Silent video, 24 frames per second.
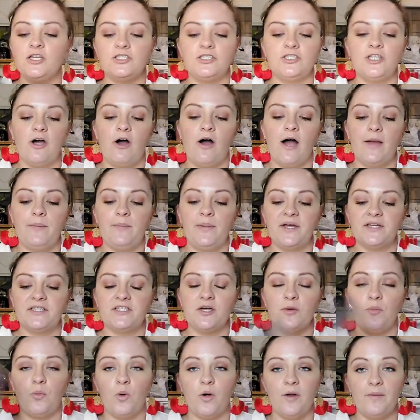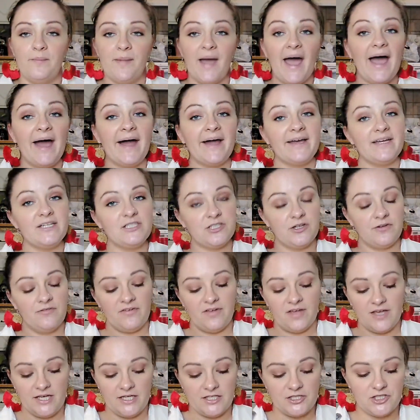So I picked up one package of
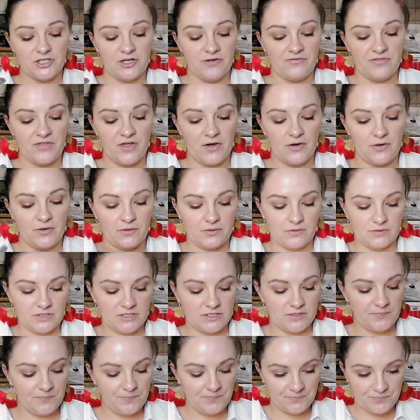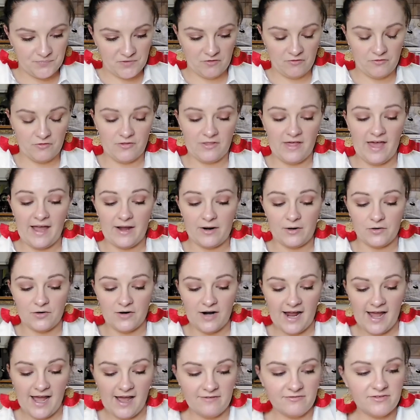each of those for that
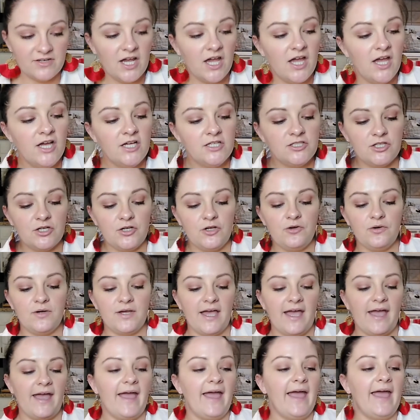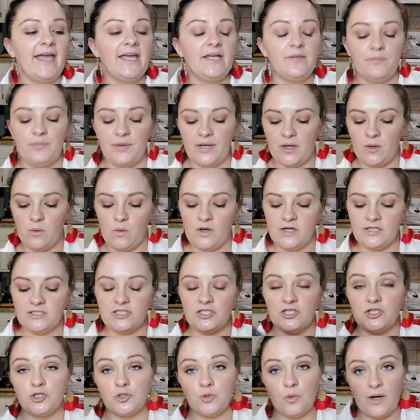craft. So you get eight big
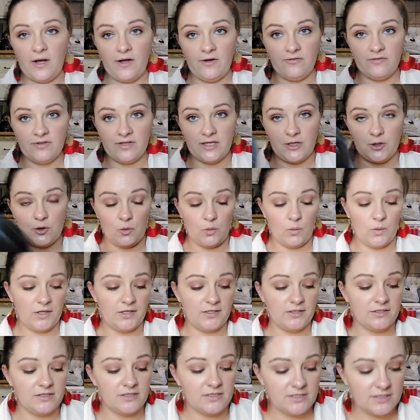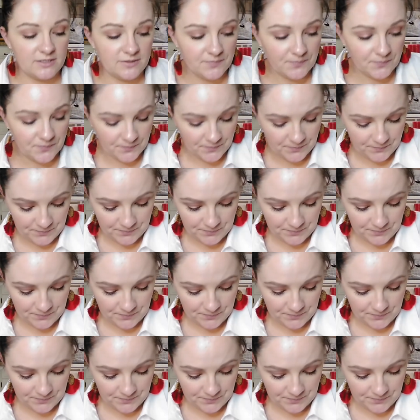ones and 12 little ones.